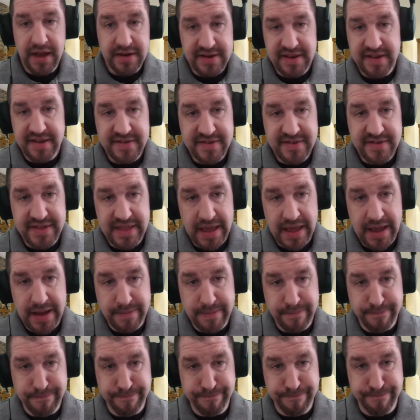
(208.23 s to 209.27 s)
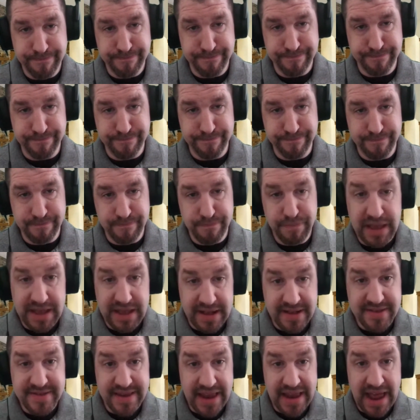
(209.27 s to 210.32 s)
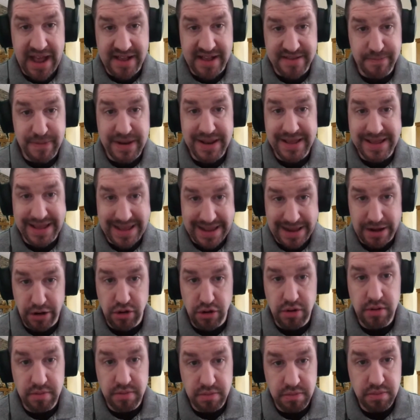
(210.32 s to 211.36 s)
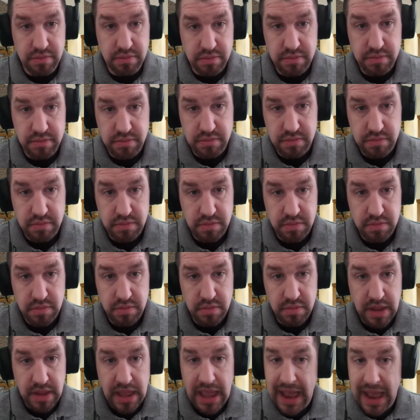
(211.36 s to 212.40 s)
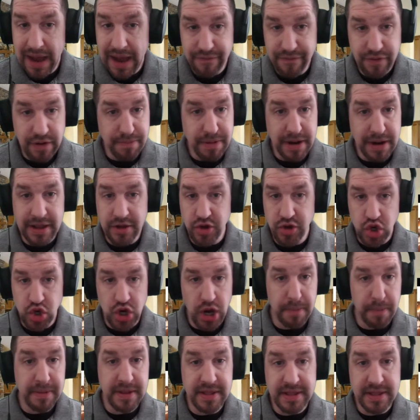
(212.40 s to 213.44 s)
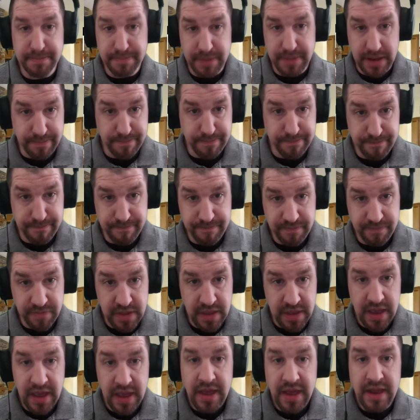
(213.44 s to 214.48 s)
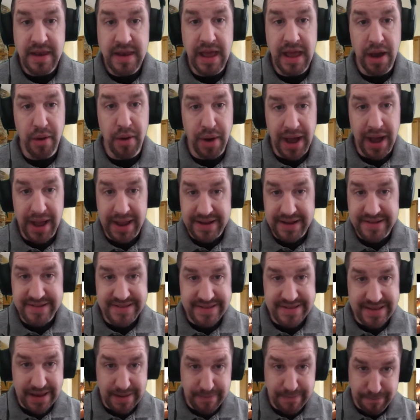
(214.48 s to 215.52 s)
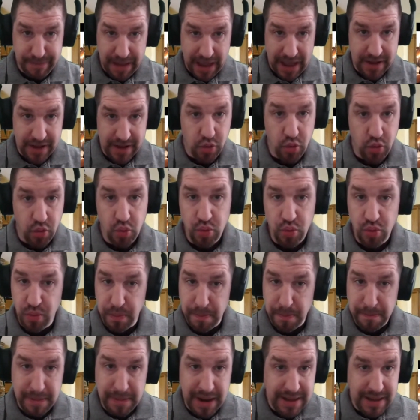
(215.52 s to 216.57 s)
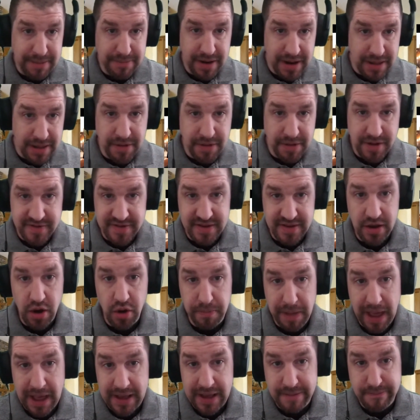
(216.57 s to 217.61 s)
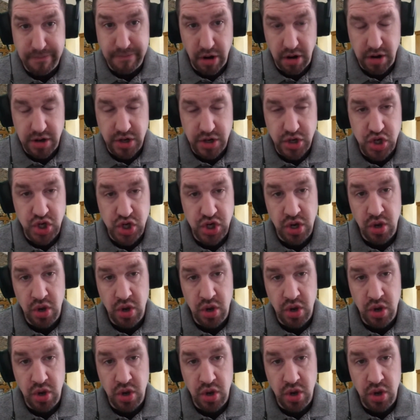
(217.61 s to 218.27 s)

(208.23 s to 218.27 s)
is that because it has been a year. Everybody is chomping at the bit. Now, I had said back many, many months ago, back in March,